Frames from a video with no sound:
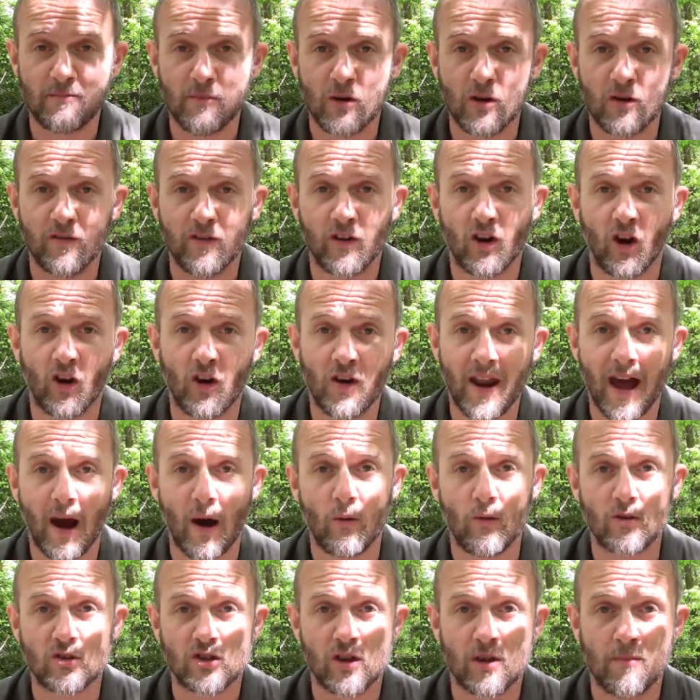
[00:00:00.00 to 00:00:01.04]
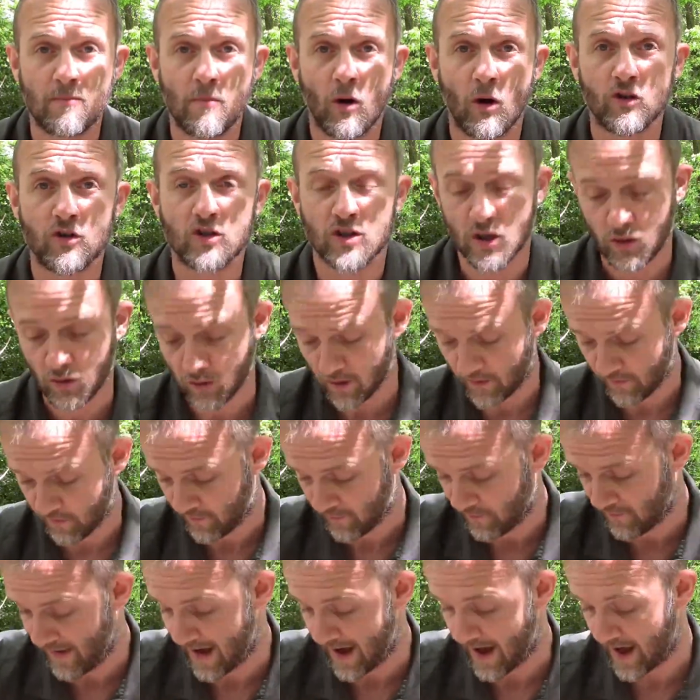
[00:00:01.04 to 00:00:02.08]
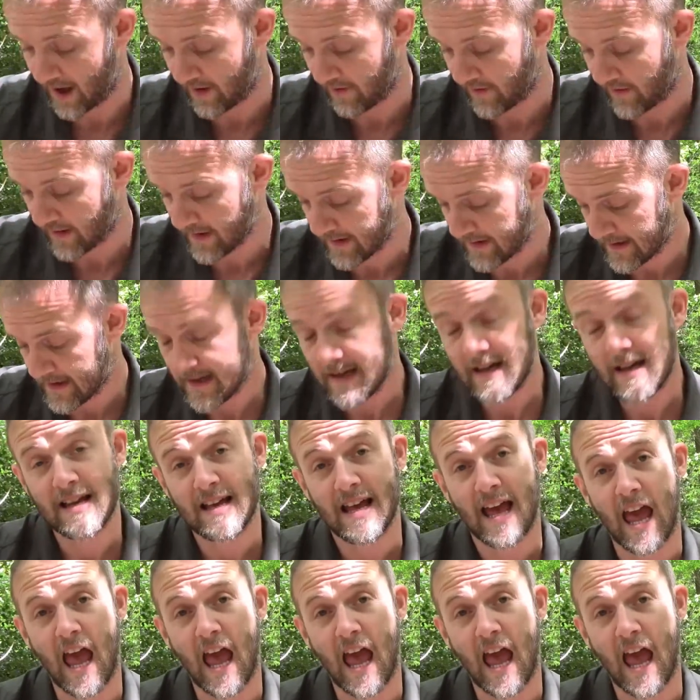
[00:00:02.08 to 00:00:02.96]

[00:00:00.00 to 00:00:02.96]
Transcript: Moving on now to module 5.